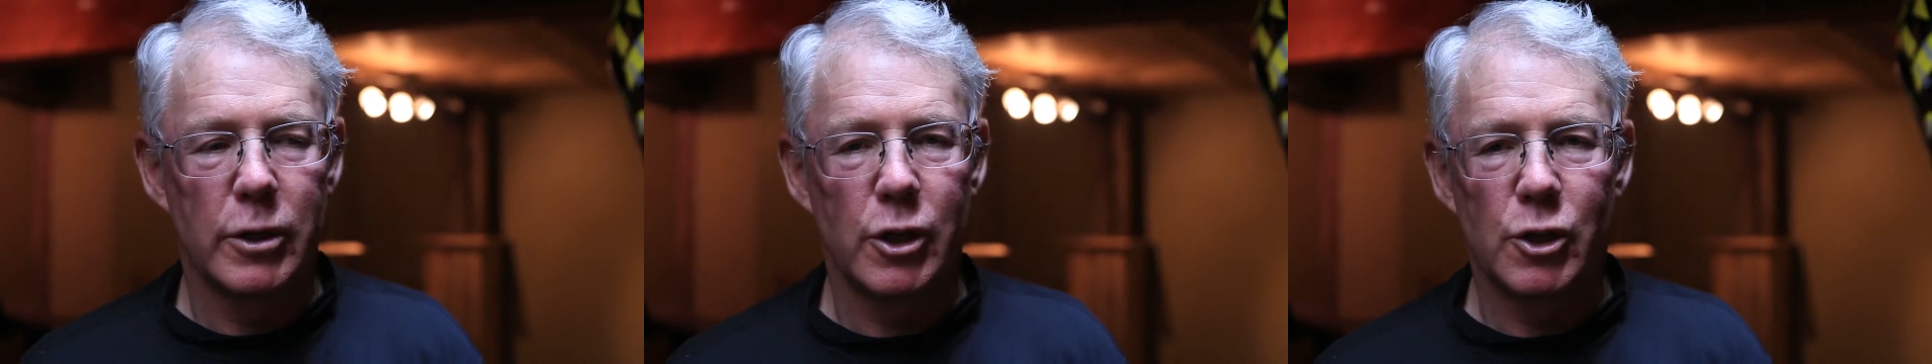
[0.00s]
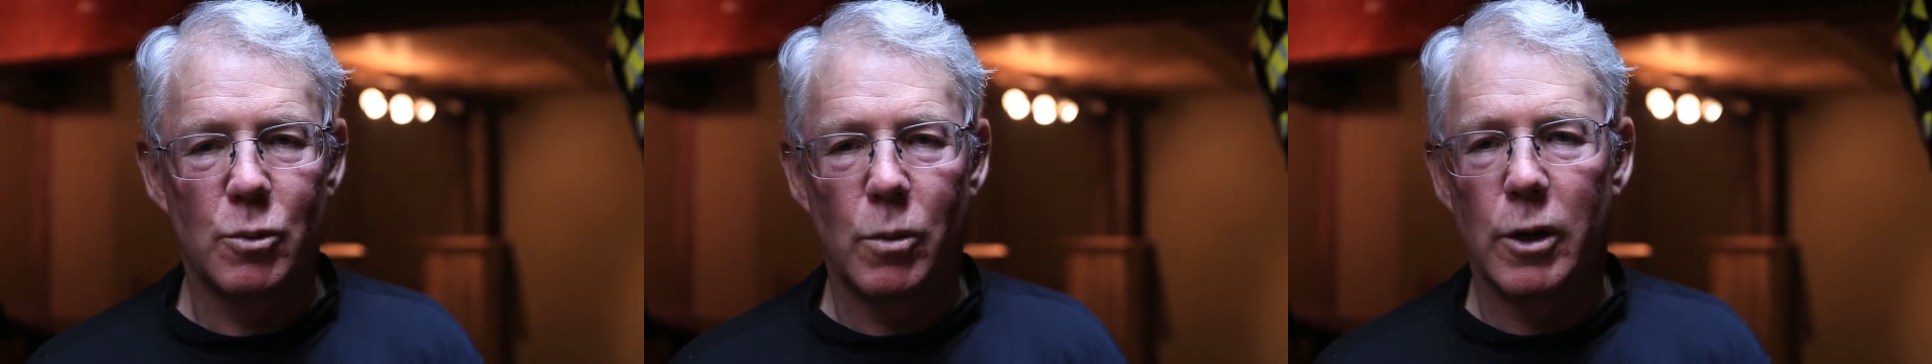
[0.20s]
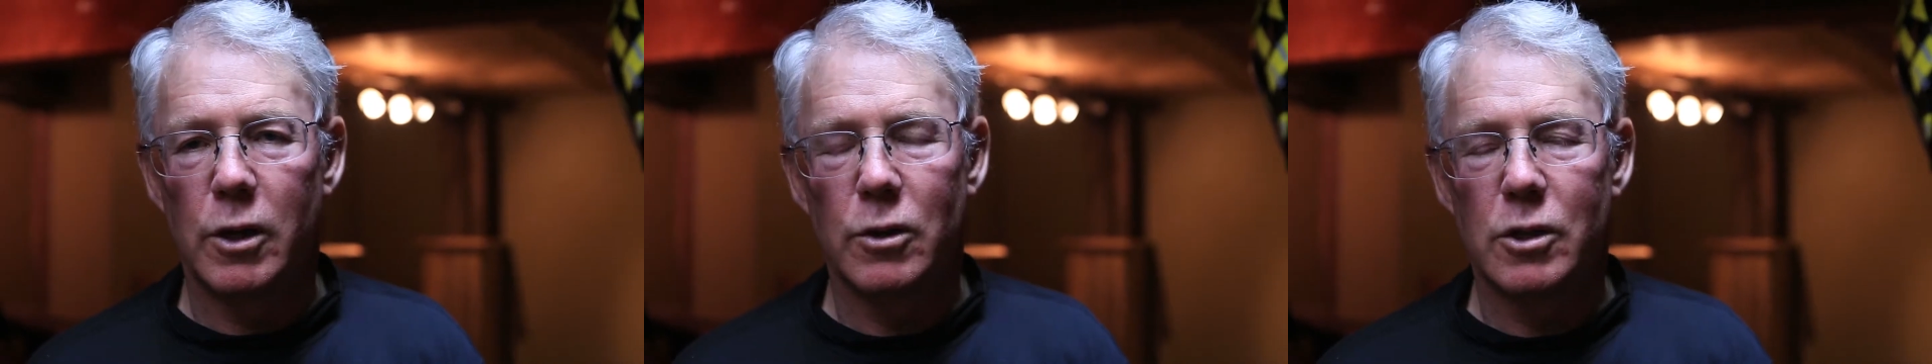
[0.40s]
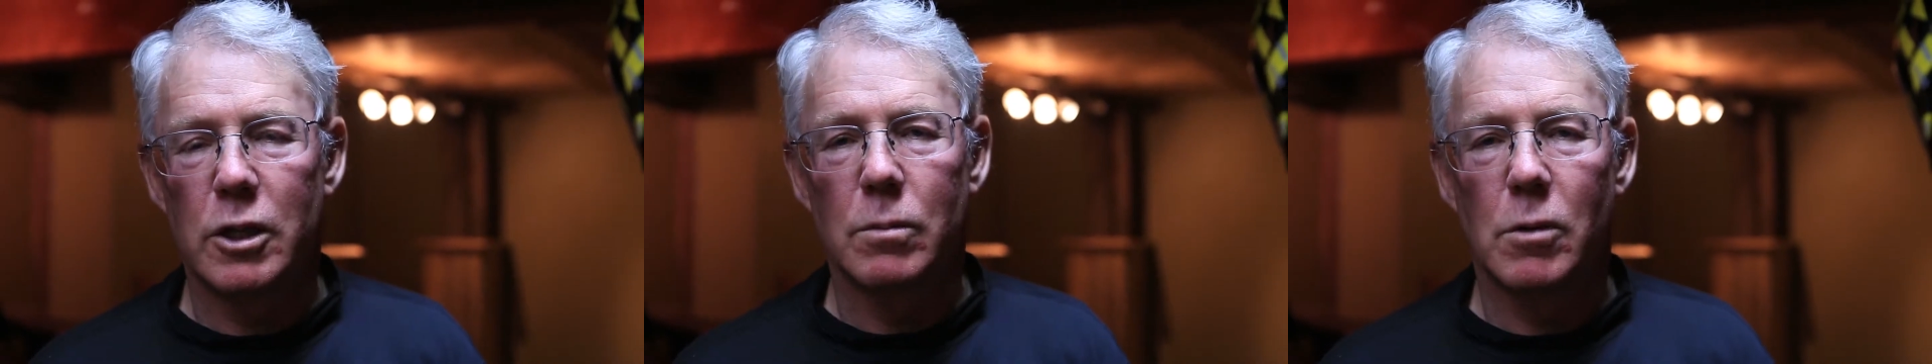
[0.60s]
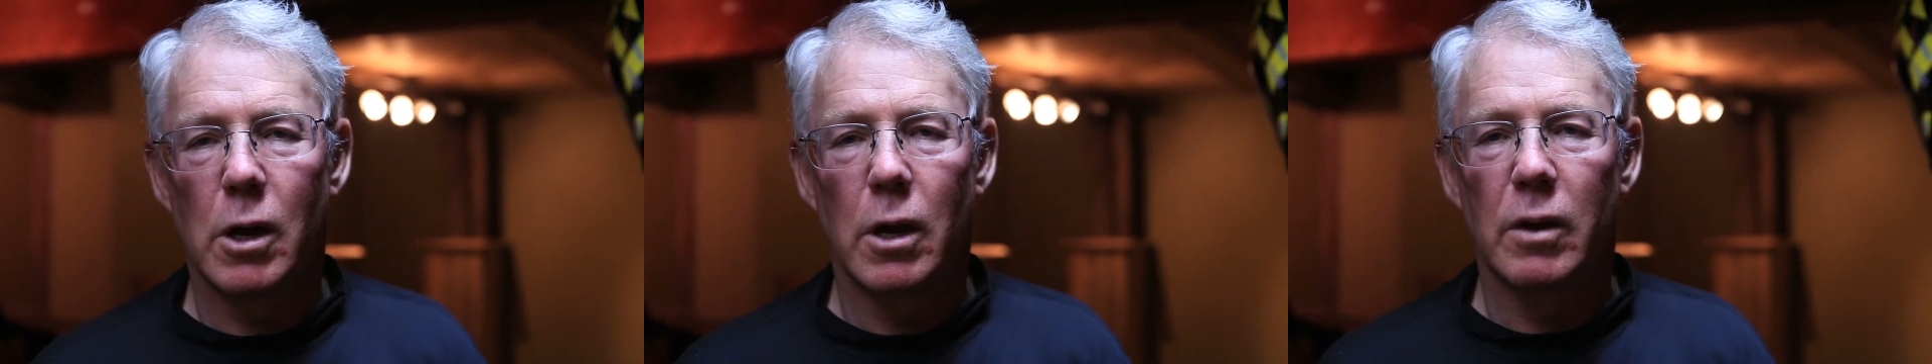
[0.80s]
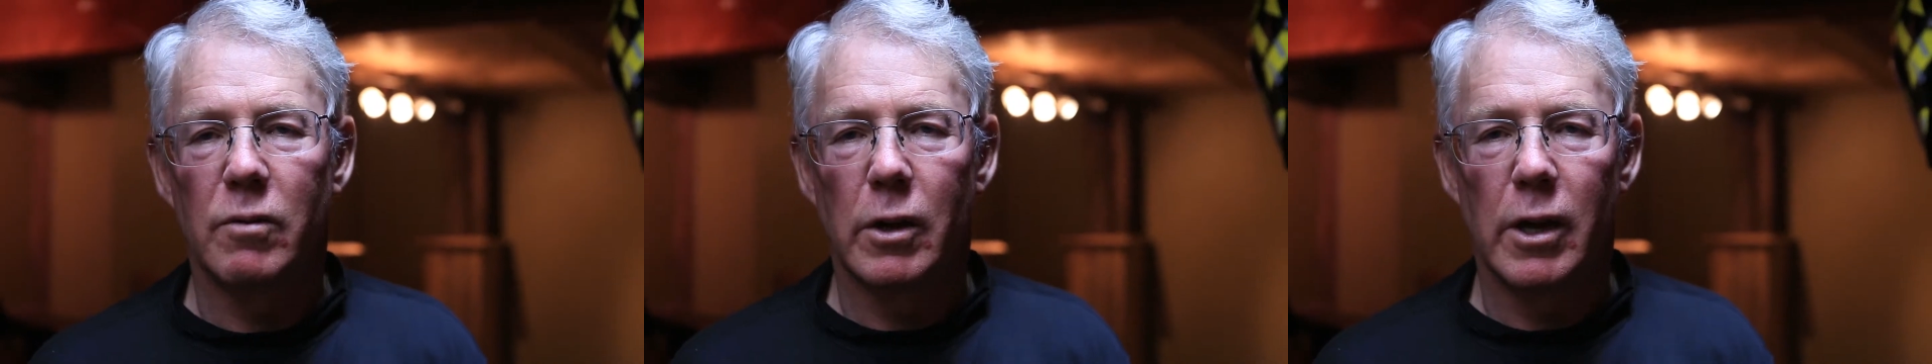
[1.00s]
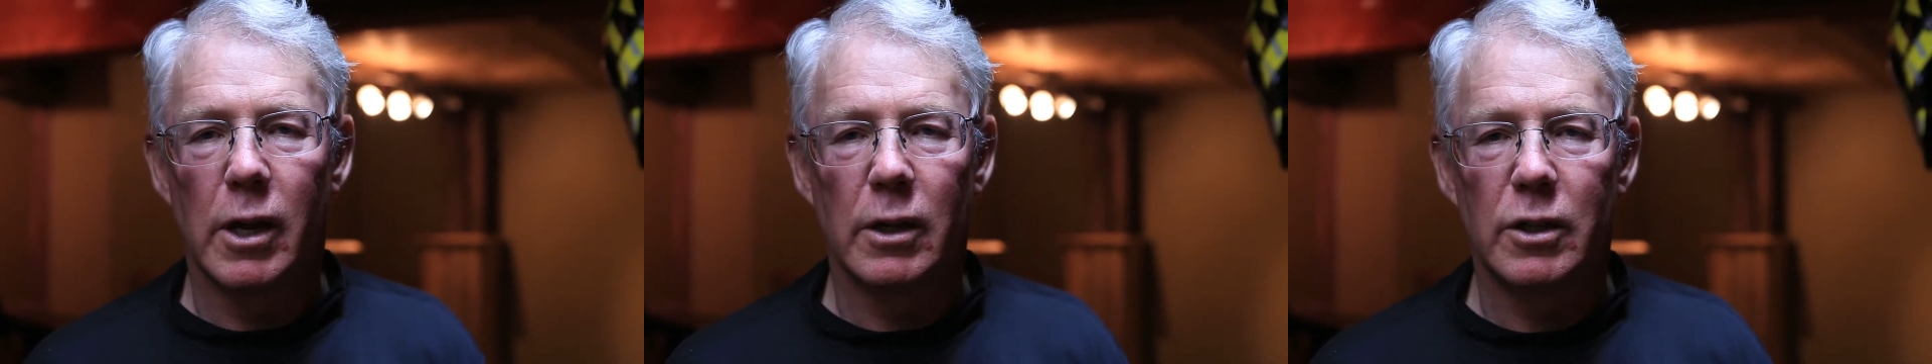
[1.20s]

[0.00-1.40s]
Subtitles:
participate in some kind of an